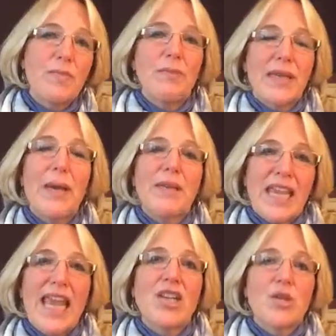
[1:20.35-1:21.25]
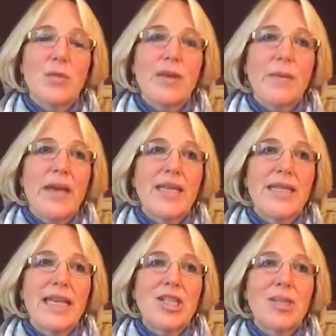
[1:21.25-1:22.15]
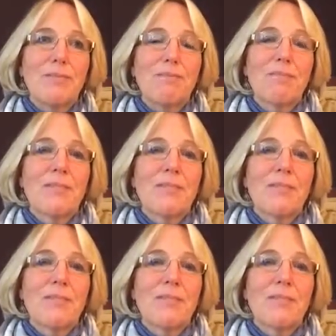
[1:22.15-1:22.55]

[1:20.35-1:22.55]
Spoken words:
become engaged with the meditation.